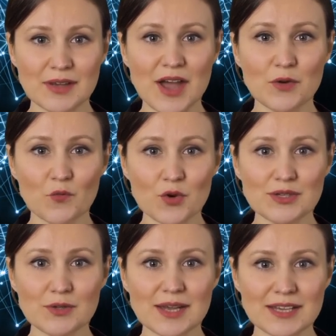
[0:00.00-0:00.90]
avoid
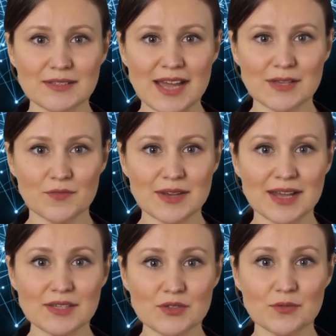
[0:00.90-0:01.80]
delays and
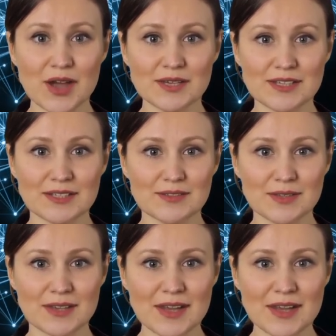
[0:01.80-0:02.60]
financial losses,